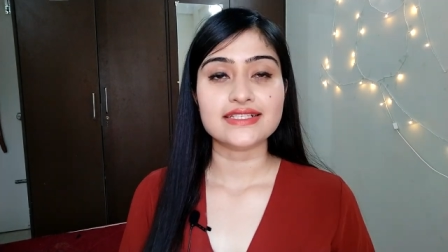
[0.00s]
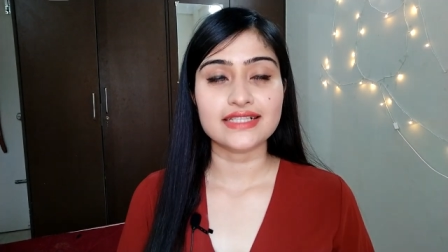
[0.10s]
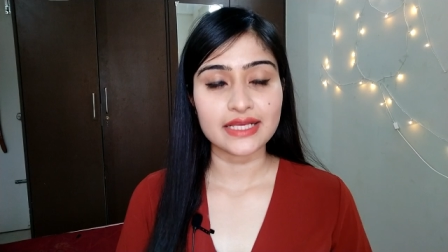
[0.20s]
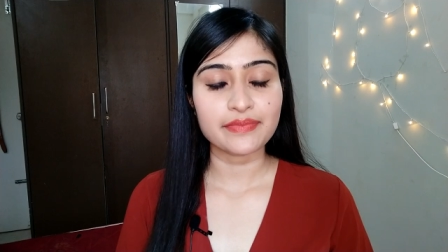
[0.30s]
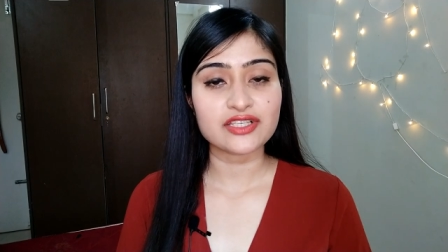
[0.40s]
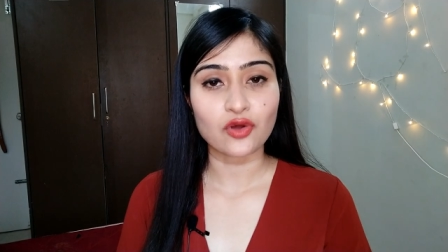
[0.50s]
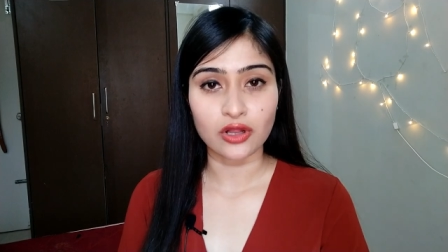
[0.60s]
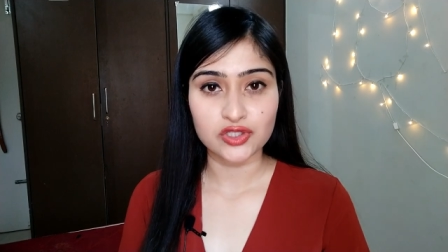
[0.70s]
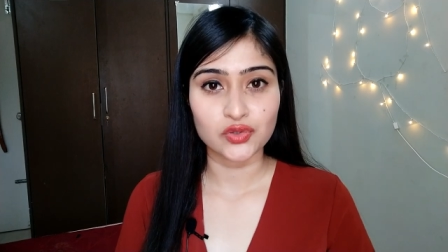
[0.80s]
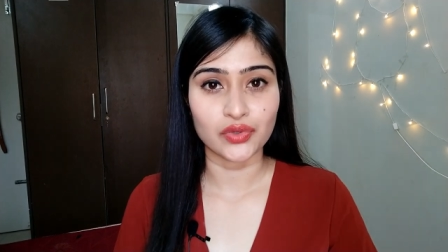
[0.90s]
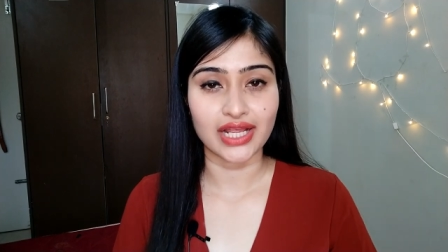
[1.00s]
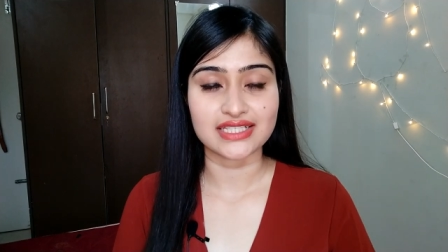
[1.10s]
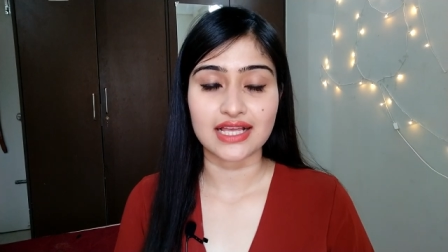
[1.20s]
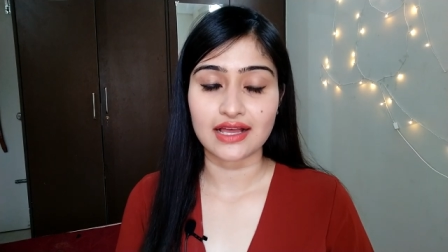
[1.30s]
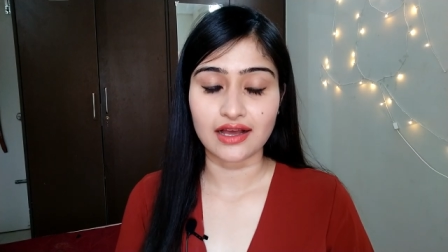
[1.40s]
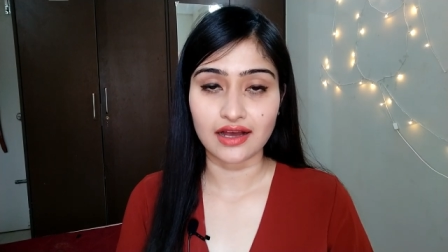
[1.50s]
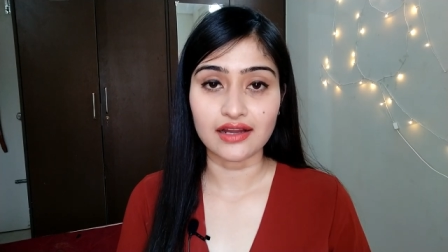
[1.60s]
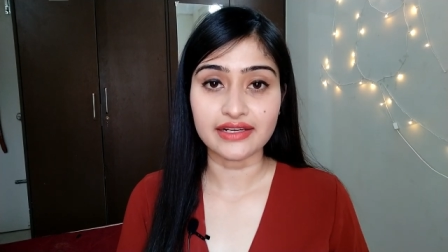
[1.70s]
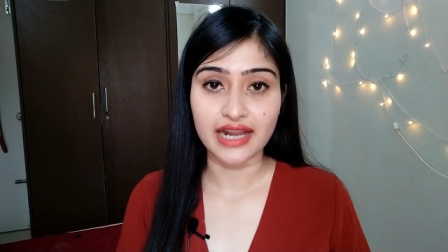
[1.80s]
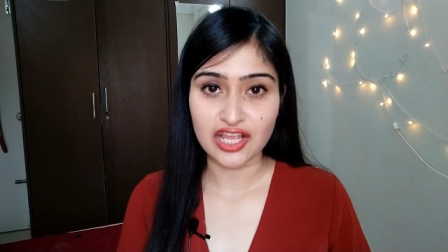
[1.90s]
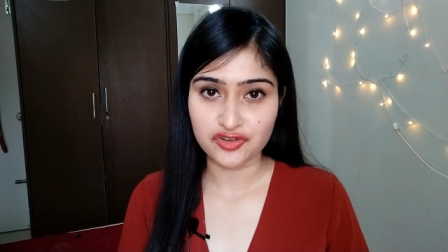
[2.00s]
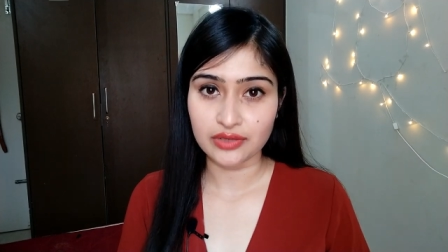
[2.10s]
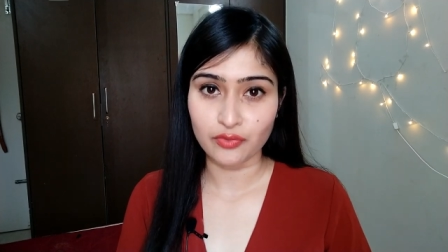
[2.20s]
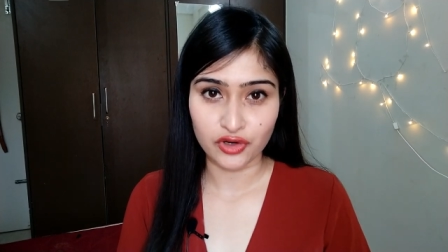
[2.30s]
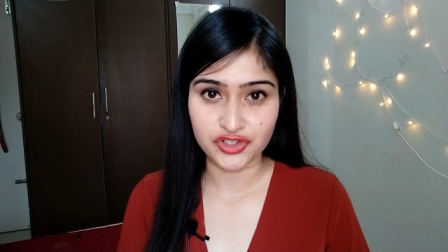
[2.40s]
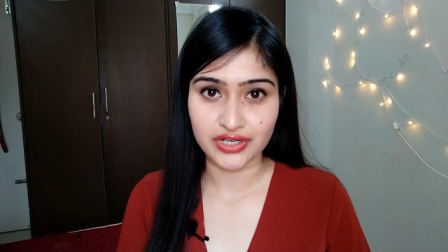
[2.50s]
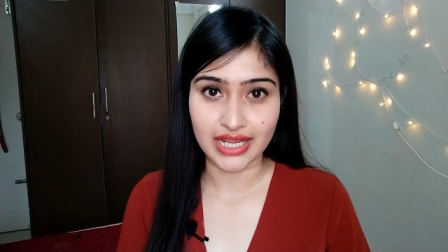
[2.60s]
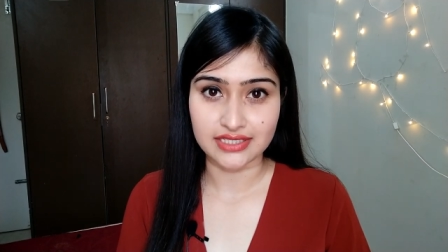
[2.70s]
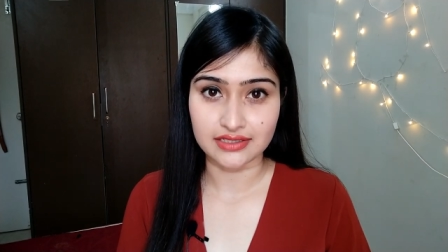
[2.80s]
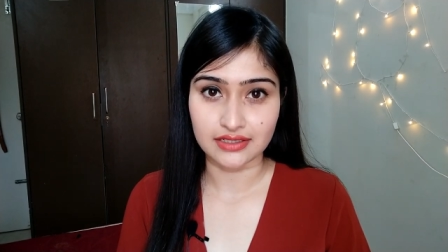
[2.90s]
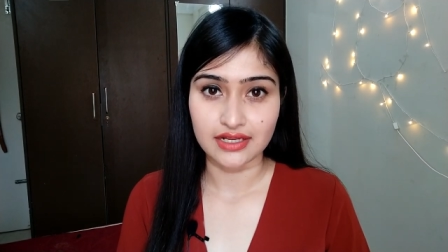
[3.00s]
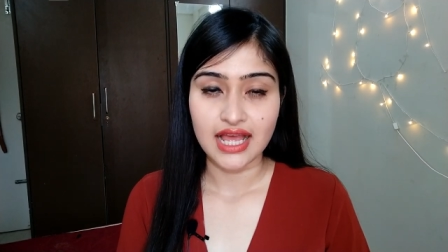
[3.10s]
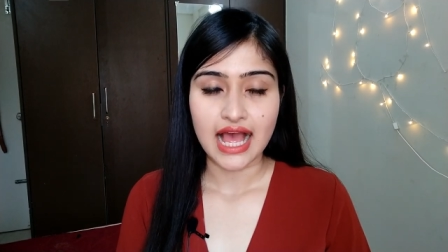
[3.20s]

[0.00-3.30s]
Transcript: Sleep is also known as a natural moisturizer,